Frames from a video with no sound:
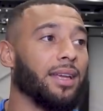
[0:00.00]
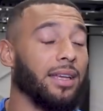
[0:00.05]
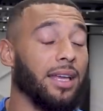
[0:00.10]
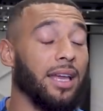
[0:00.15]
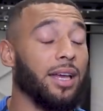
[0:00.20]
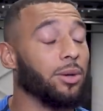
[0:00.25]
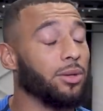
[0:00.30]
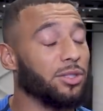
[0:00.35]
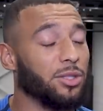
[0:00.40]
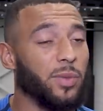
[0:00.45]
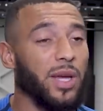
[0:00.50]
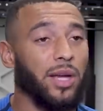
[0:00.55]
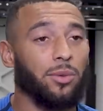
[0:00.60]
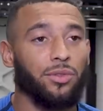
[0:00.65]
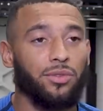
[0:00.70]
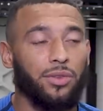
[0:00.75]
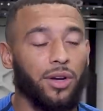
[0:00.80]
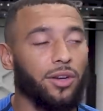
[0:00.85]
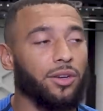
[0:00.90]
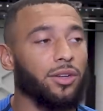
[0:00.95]
Yeah, well, Spain
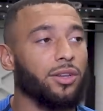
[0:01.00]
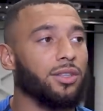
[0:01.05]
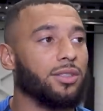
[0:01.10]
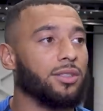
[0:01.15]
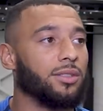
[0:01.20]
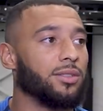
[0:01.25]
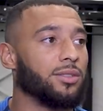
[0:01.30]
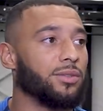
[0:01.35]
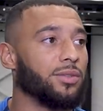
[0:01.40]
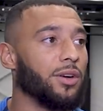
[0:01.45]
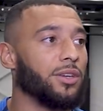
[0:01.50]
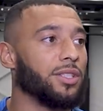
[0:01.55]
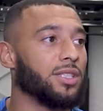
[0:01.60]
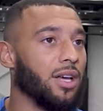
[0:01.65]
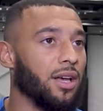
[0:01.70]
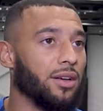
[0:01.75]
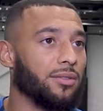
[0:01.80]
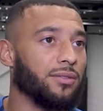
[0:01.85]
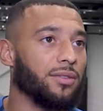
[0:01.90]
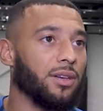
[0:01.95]
was very good. It's very
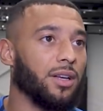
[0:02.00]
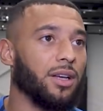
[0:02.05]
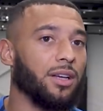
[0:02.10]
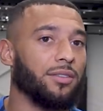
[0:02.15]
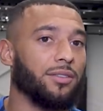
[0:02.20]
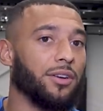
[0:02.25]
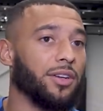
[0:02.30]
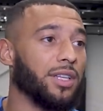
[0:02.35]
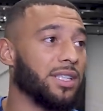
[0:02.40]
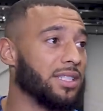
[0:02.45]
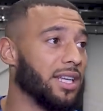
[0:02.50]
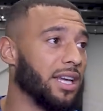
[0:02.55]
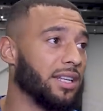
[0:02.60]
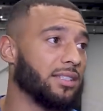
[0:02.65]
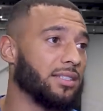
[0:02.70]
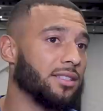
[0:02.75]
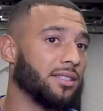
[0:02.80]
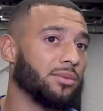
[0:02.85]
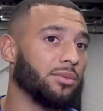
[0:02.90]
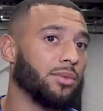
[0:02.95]
tough, uh, very
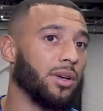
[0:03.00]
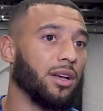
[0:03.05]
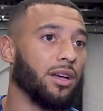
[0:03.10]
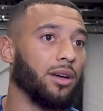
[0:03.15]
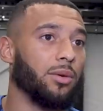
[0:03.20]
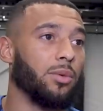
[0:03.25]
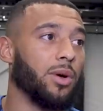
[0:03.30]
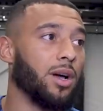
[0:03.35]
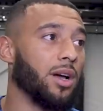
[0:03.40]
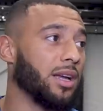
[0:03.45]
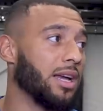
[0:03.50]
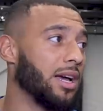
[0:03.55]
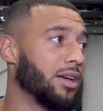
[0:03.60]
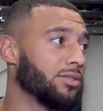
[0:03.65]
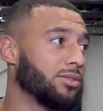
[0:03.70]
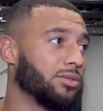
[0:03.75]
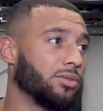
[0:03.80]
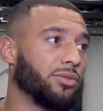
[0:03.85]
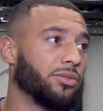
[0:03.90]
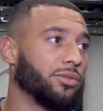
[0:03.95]
intense uh,
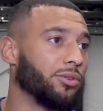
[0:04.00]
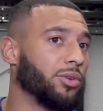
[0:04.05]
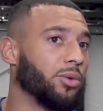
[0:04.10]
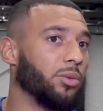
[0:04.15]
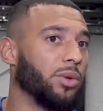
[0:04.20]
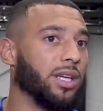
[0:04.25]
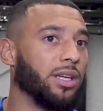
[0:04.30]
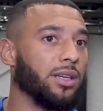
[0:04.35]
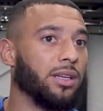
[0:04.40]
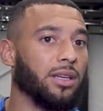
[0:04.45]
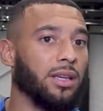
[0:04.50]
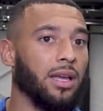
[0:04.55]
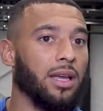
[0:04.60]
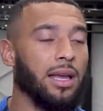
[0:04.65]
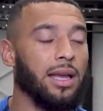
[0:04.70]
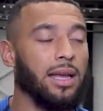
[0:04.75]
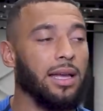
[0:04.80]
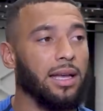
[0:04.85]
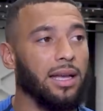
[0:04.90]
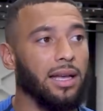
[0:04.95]
workouts all through the week.
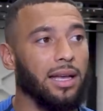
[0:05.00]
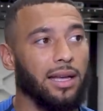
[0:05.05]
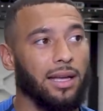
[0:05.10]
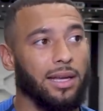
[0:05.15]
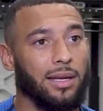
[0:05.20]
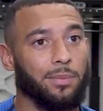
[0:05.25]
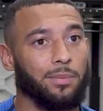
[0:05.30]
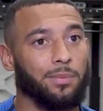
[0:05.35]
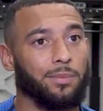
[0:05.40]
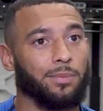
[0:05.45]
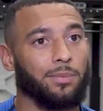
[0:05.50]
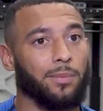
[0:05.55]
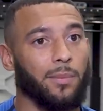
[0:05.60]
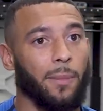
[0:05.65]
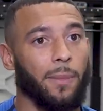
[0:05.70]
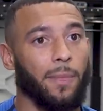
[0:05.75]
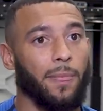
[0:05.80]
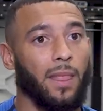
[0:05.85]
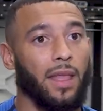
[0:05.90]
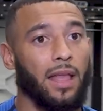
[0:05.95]
Um,
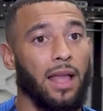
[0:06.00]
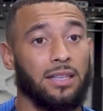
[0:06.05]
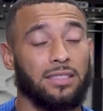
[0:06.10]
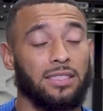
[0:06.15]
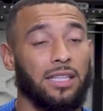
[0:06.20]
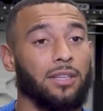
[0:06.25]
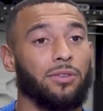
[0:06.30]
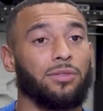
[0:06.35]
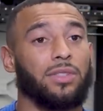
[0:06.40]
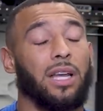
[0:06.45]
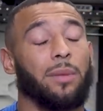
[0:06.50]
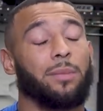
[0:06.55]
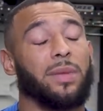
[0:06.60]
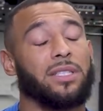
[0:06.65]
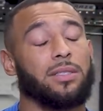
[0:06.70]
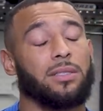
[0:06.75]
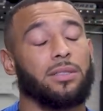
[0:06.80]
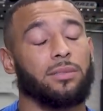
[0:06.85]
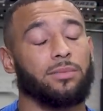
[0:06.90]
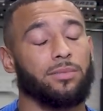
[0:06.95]
like I said, obviously I
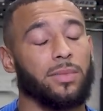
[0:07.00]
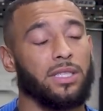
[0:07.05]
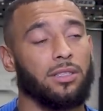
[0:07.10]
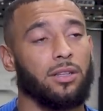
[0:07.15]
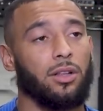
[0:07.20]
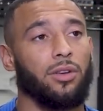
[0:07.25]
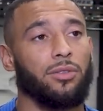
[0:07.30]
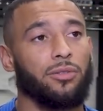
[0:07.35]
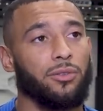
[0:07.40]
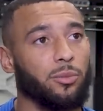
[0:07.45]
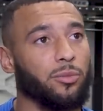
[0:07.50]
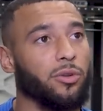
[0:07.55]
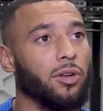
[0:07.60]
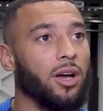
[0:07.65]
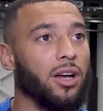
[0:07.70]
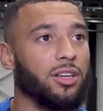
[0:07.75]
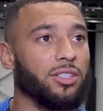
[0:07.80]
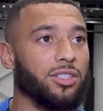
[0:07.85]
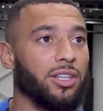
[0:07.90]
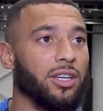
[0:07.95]
missed, missed a lot of football
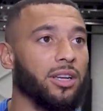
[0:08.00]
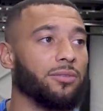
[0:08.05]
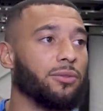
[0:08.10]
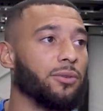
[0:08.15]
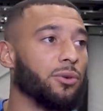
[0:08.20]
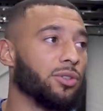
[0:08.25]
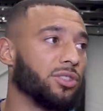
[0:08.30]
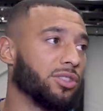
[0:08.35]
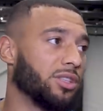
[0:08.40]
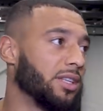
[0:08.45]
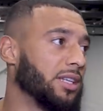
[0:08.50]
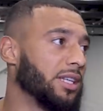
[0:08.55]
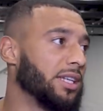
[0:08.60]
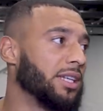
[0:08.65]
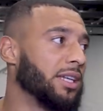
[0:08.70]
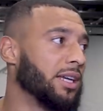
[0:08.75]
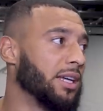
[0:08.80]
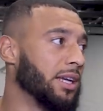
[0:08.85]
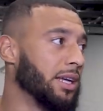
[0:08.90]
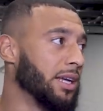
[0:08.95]
last year,
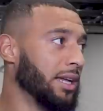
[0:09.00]
unfortunately.